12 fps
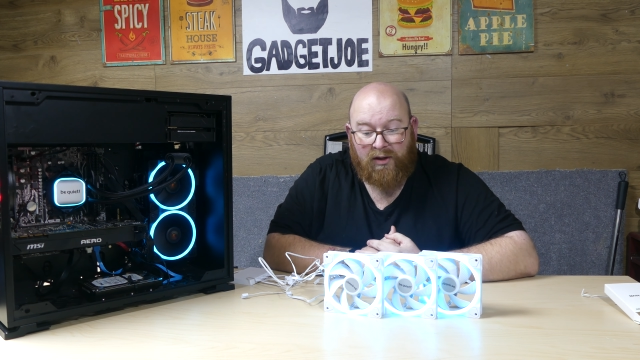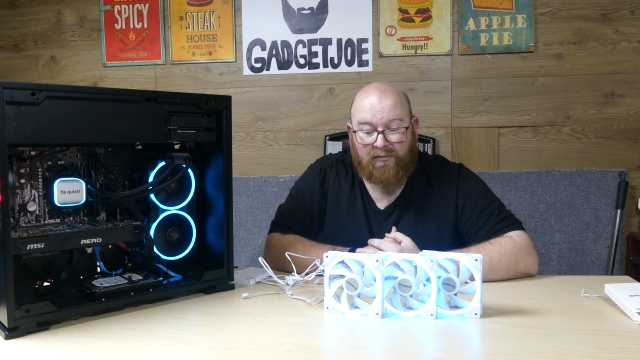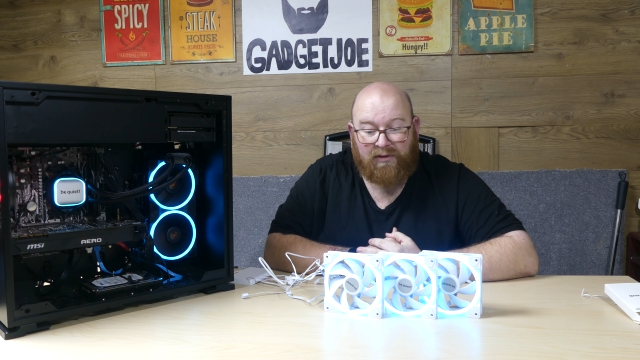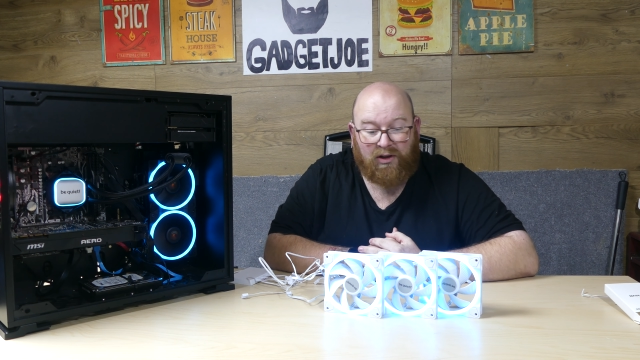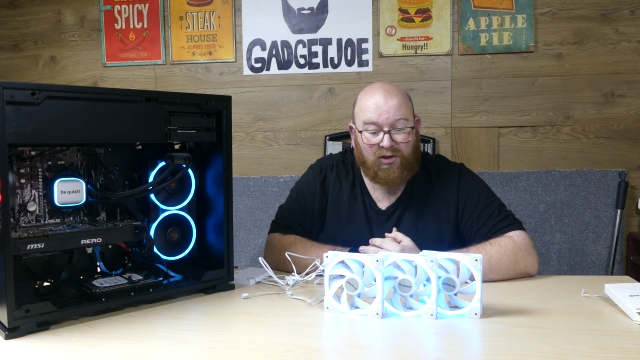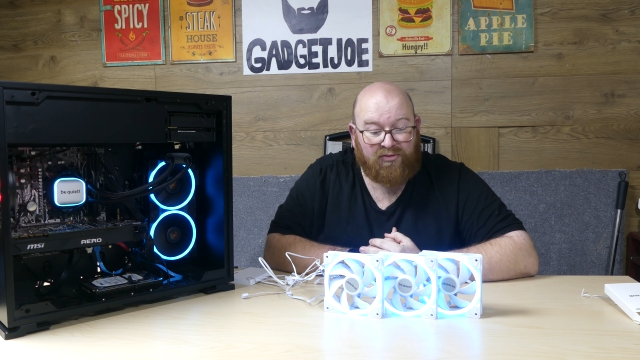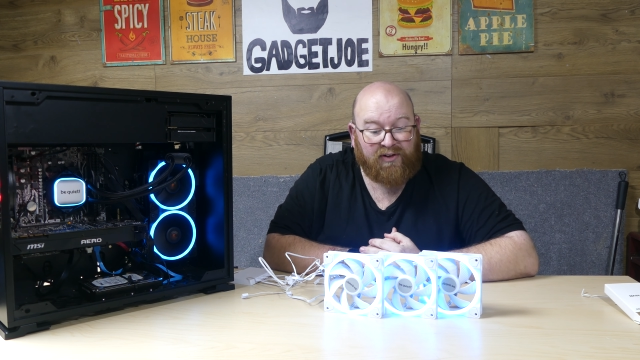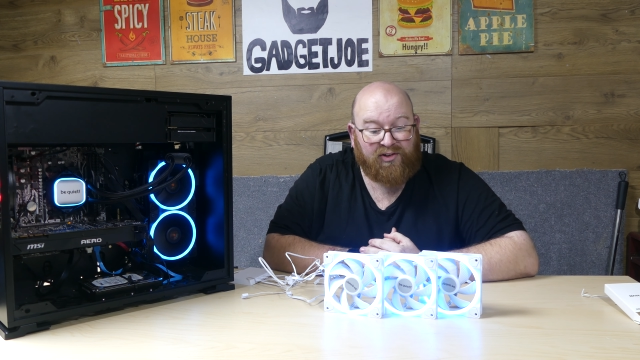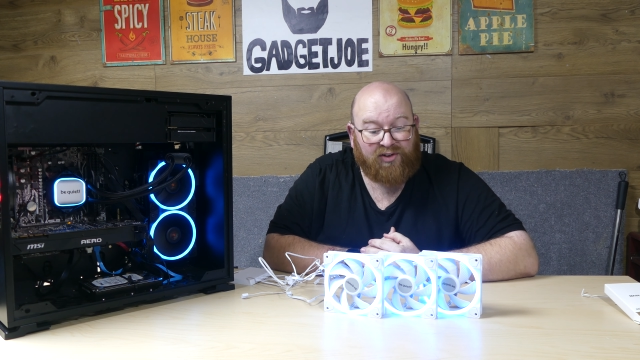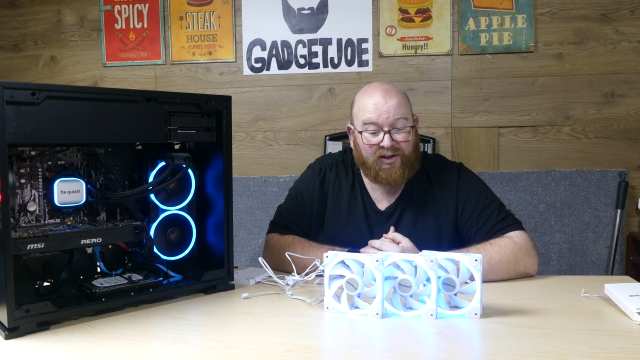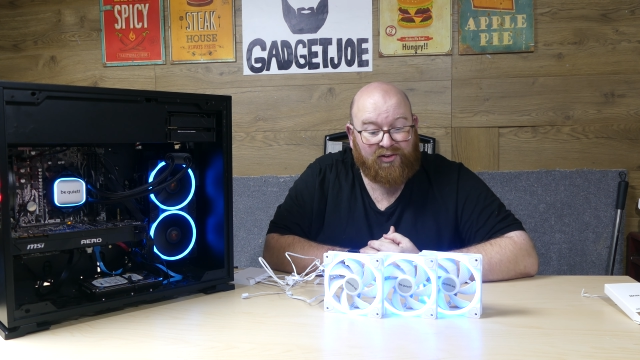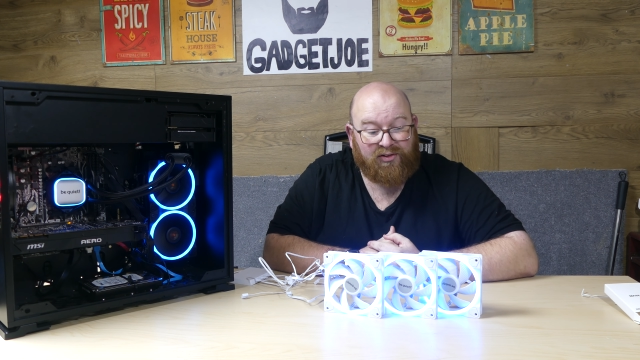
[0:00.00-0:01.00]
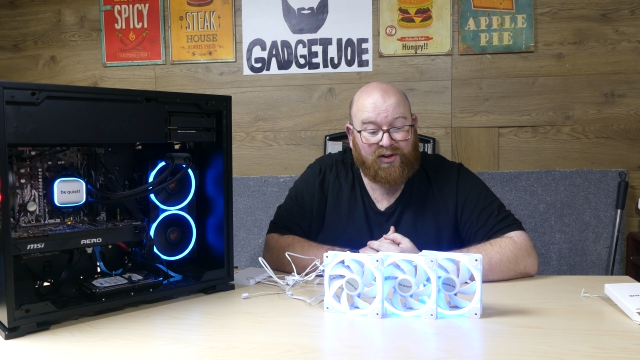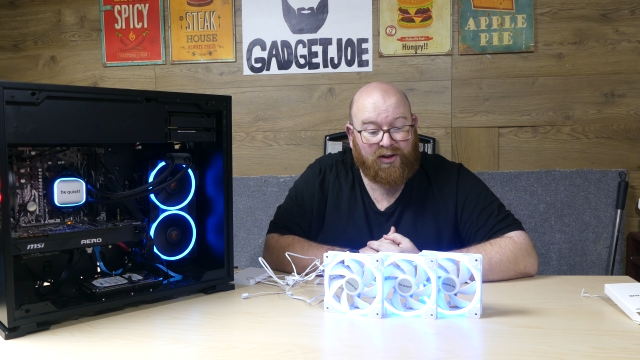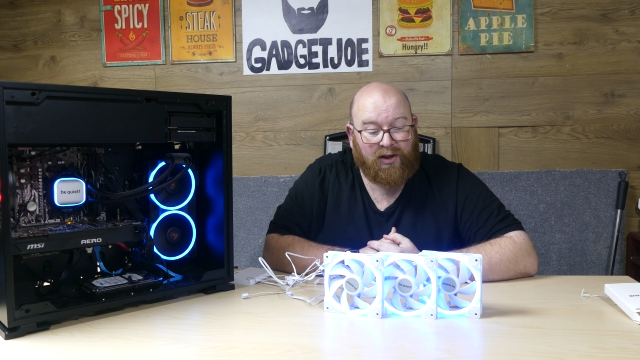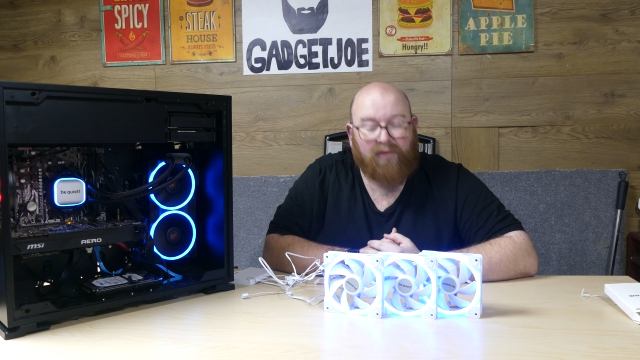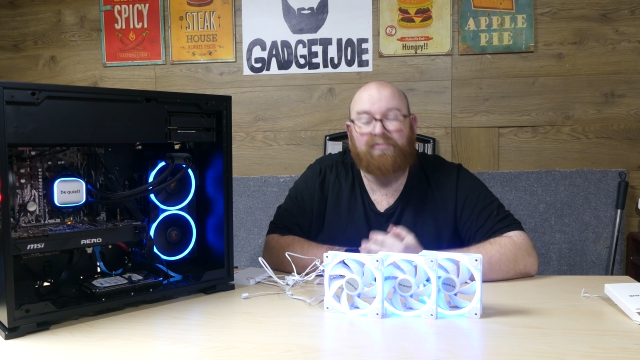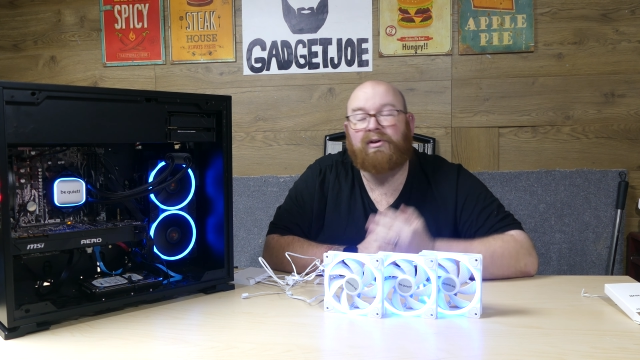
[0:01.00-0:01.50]
They look
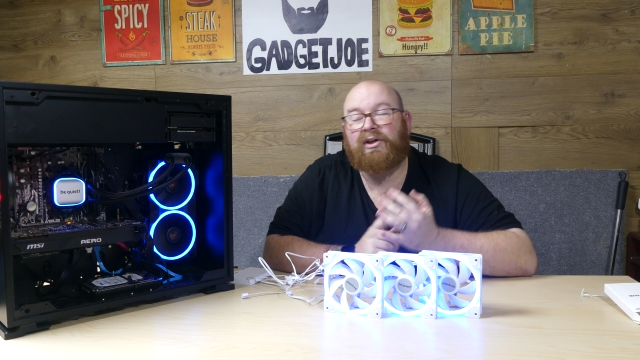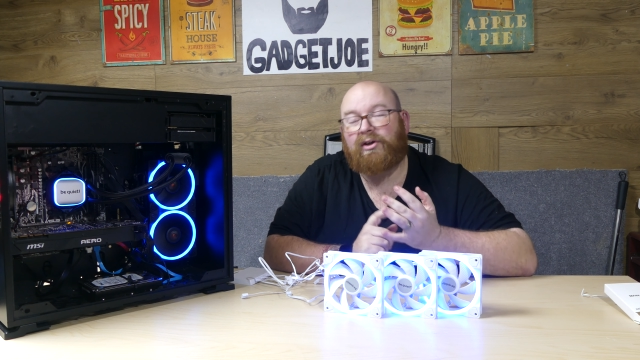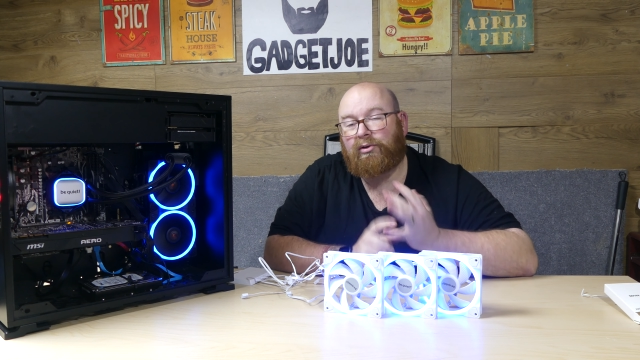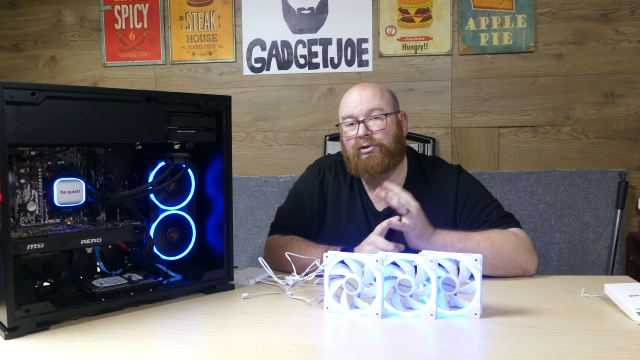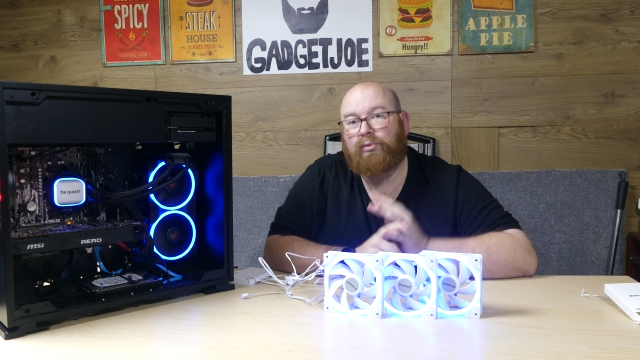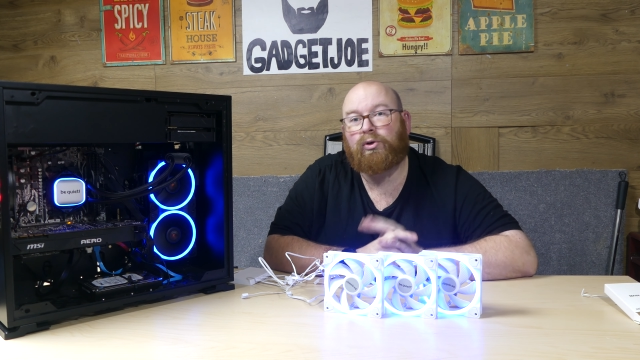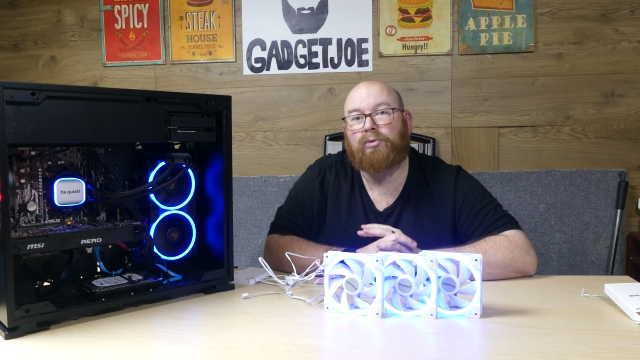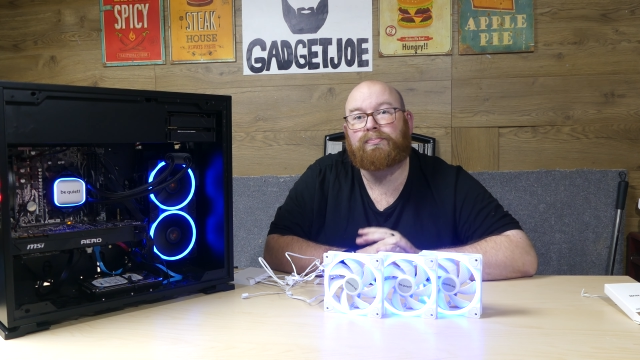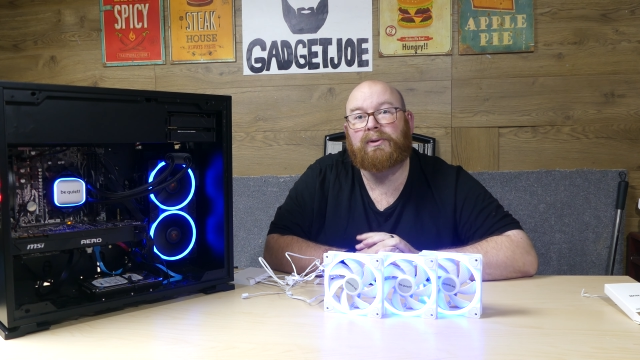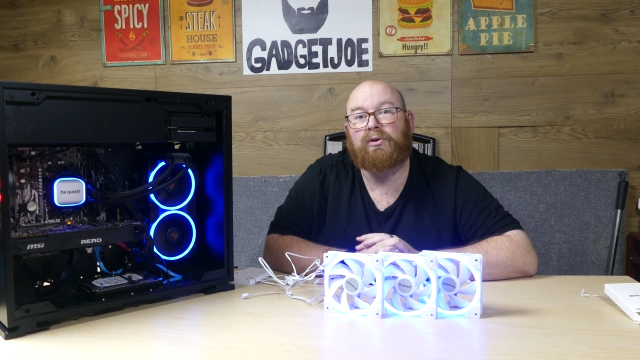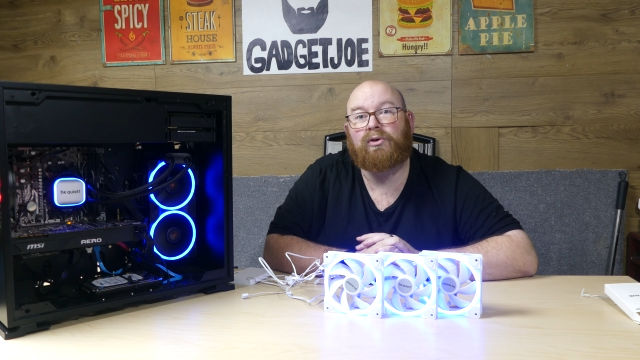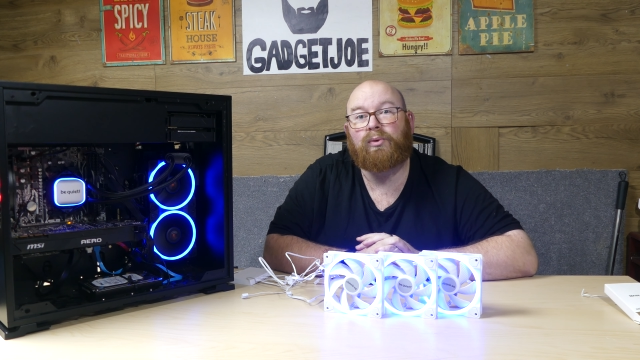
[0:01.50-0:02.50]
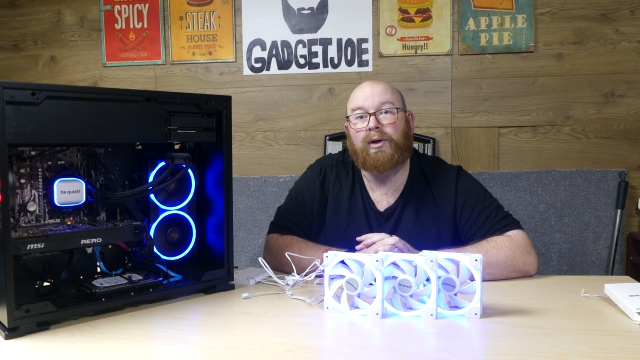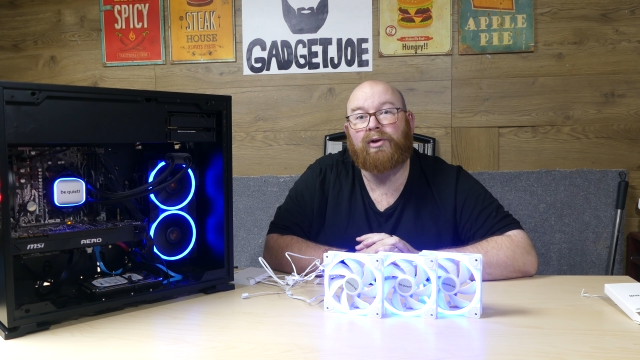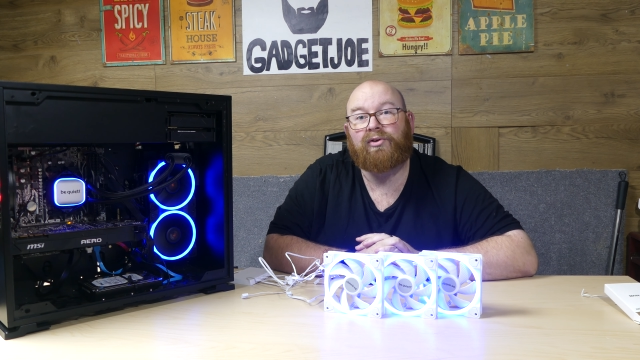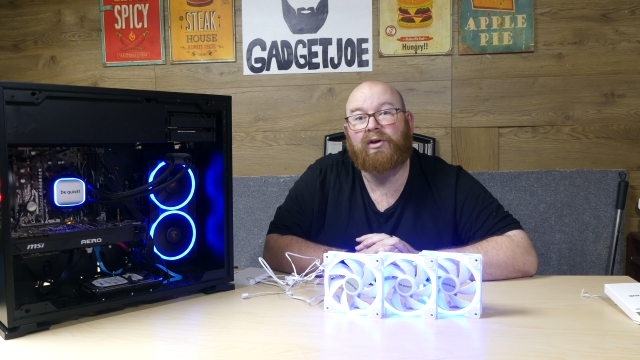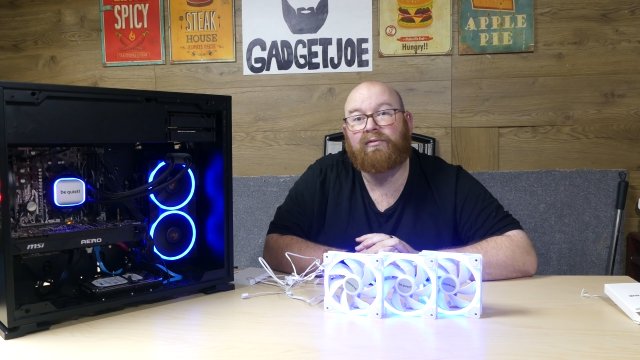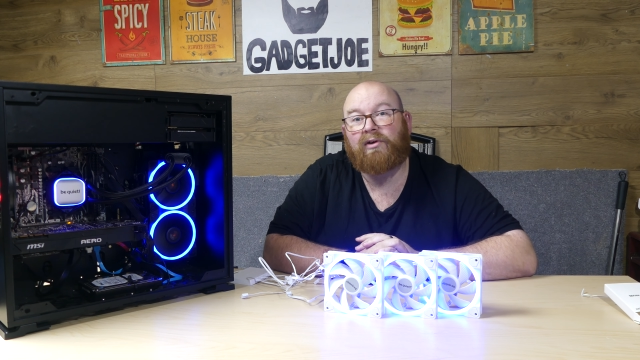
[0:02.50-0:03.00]
fantastic, the usual build
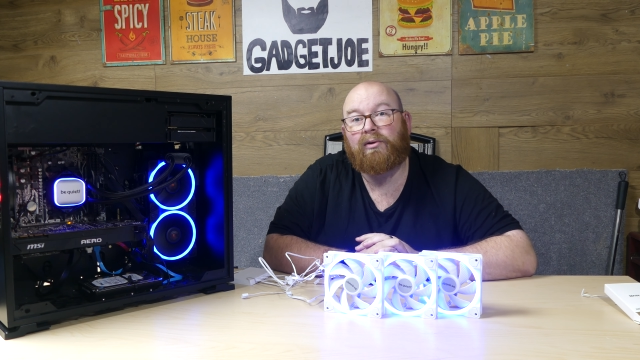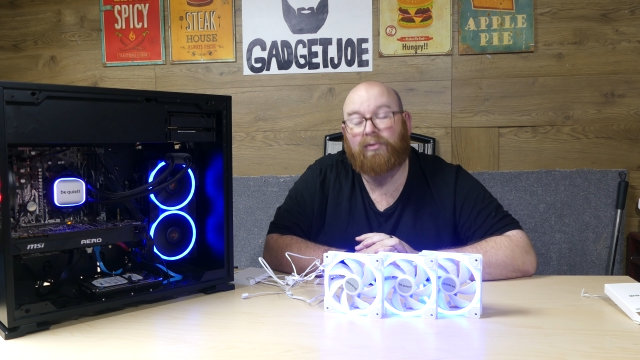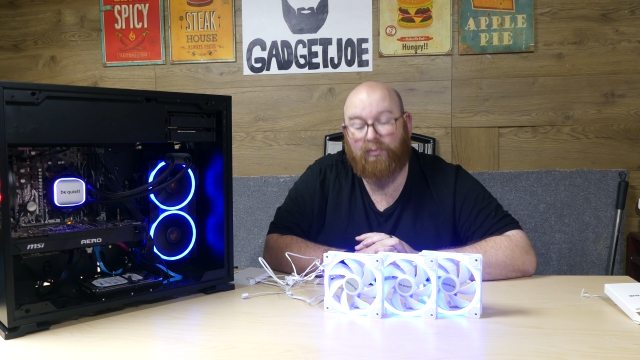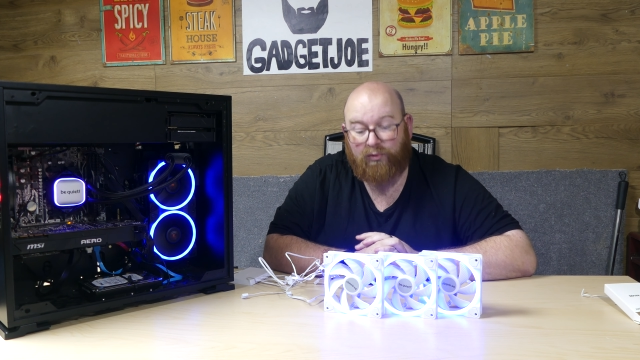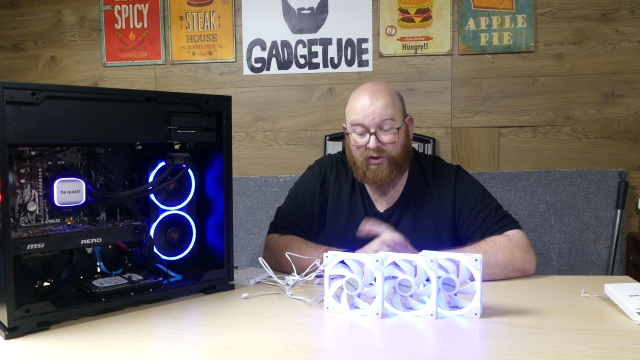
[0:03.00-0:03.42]
quality that